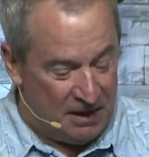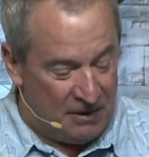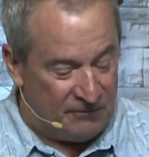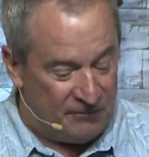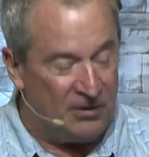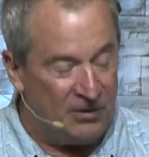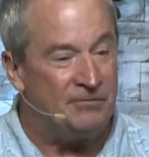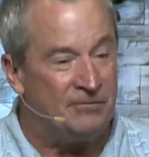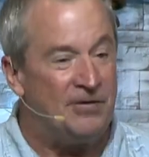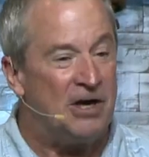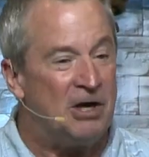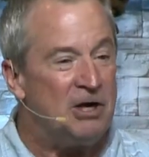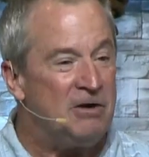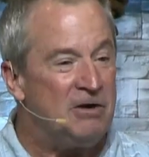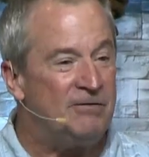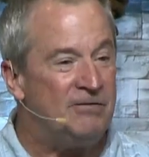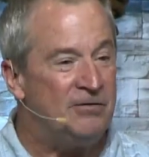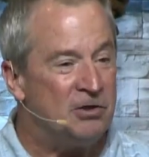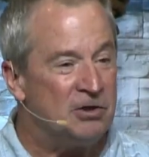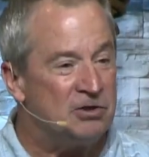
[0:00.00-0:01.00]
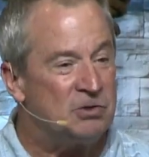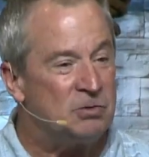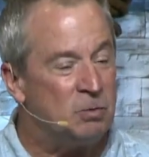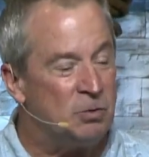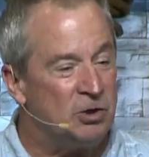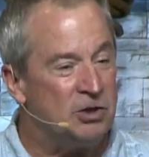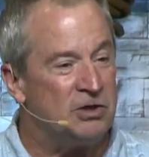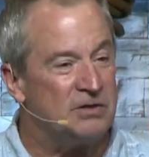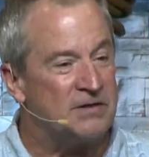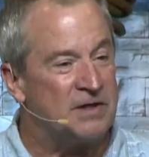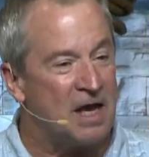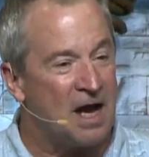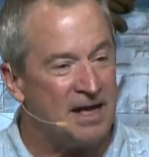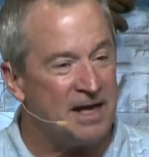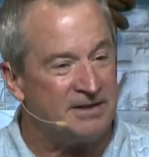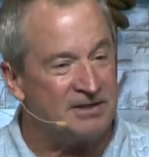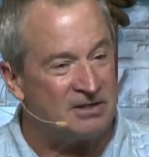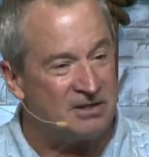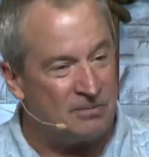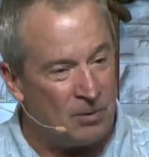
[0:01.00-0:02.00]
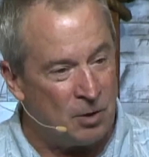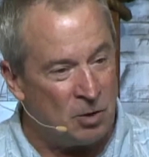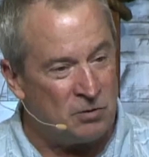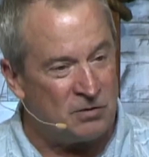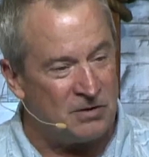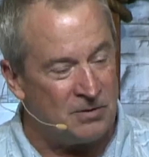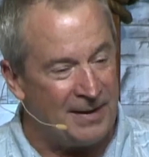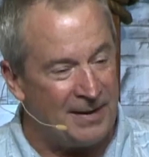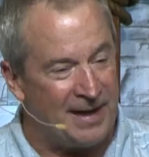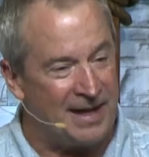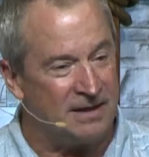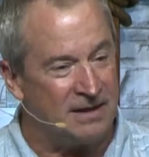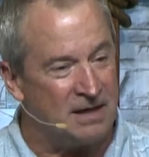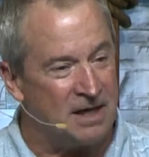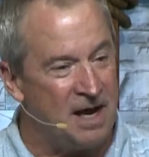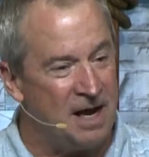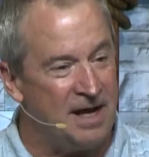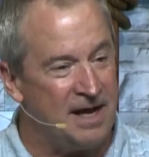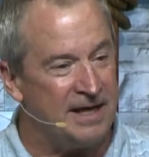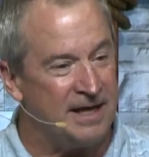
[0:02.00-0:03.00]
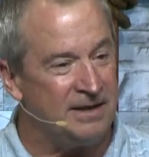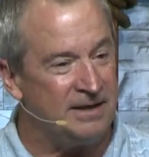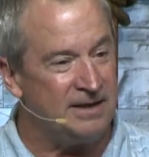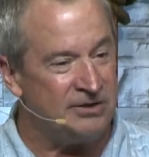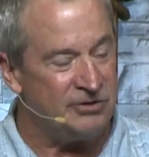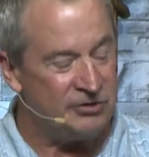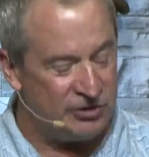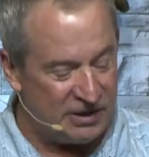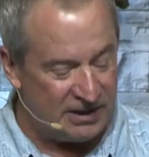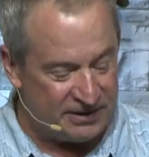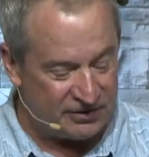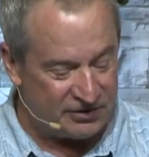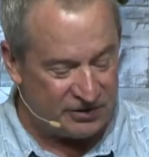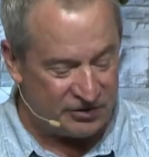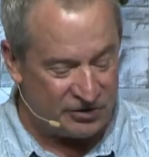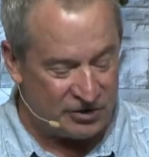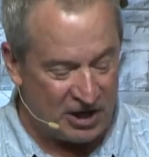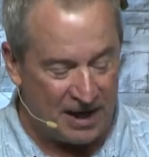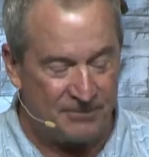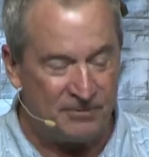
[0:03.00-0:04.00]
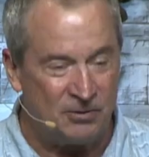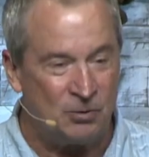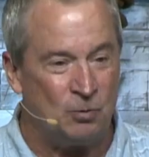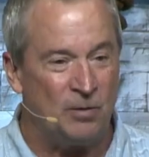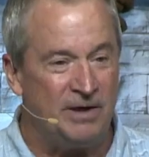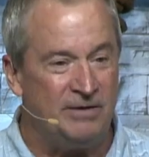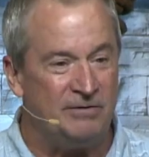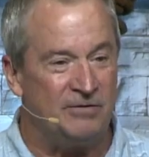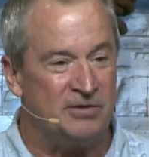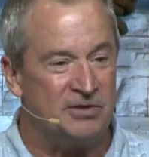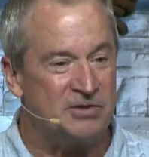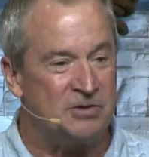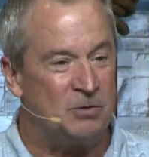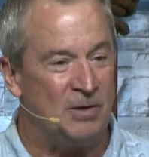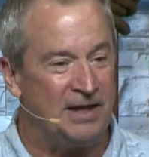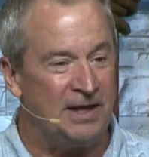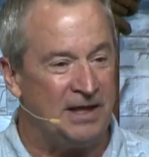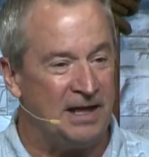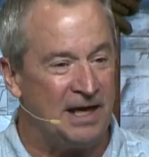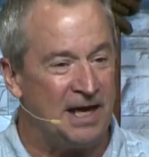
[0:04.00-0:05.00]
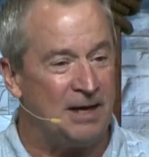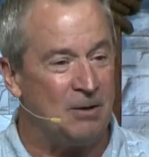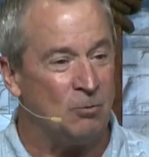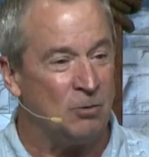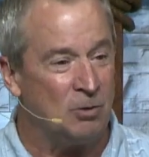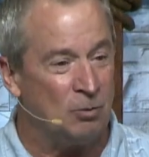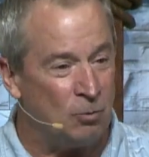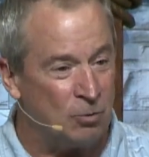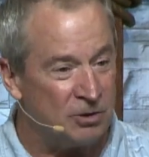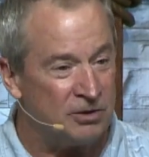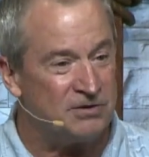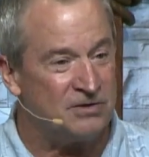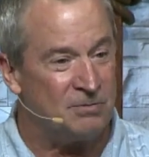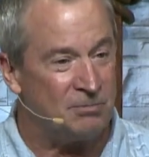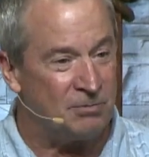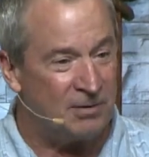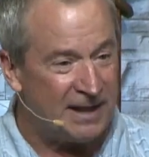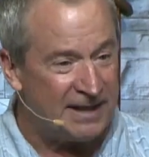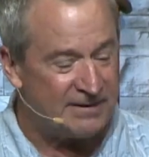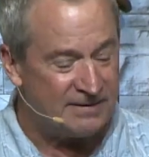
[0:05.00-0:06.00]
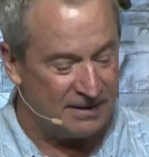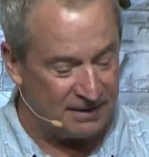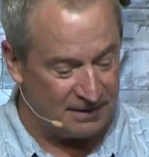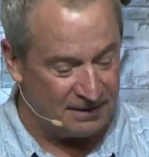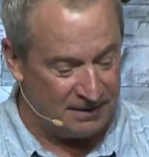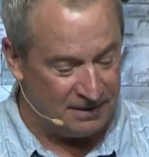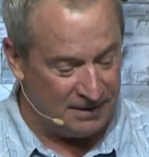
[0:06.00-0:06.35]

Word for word: The very first words God spoke to mankind in Genesis chapter 1, verse 28, were words of blessing.